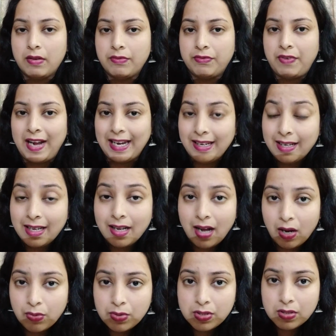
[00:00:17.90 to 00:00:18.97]
finding
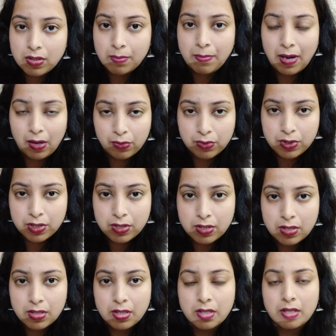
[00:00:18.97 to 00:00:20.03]
out about
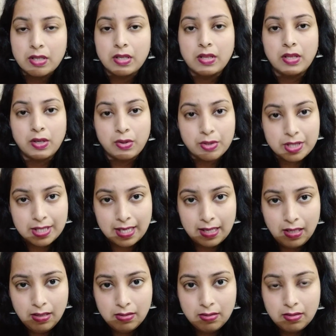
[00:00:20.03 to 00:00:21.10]
the hotel
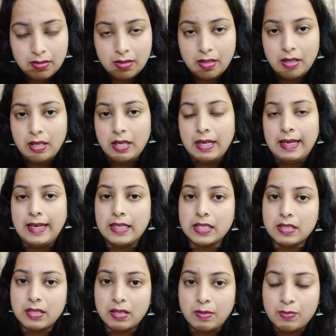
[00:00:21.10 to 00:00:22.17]
in
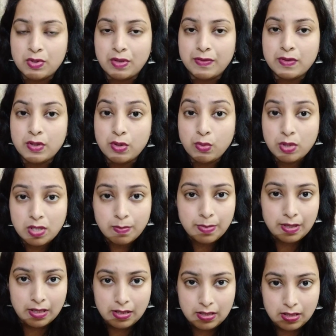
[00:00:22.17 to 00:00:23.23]
terms of
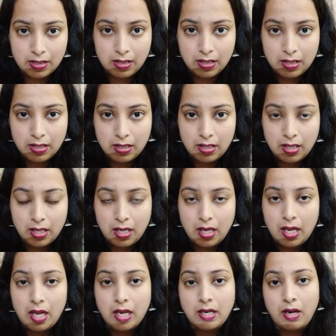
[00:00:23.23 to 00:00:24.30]
suitability.
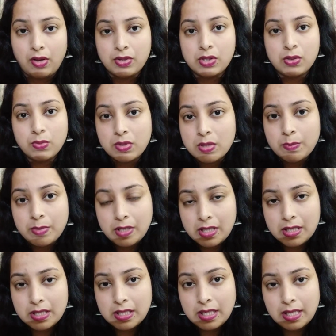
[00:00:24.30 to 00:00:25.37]
Now
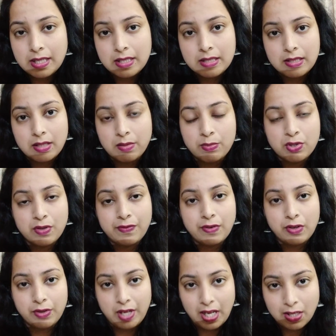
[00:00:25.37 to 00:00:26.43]
suitability in terms of
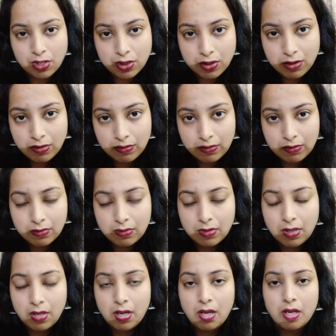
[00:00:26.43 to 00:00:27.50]
location,
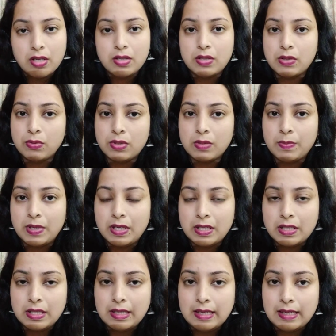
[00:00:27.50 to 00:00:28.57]

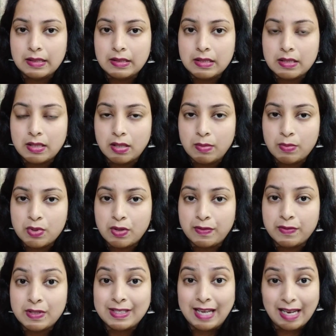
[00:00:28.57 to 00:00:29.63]
suitability in terms
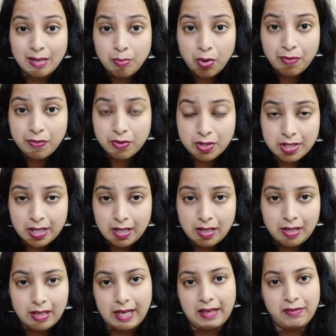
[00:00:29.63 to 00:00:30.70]
of type of hotel
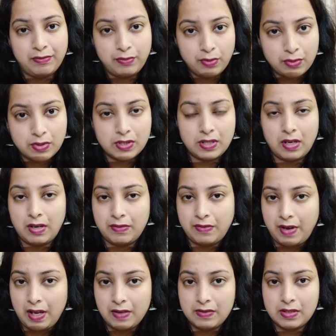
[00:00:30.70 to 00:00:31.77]
like 4-star,
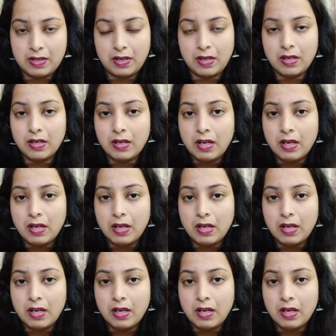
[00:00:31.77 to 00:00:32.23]
5-star,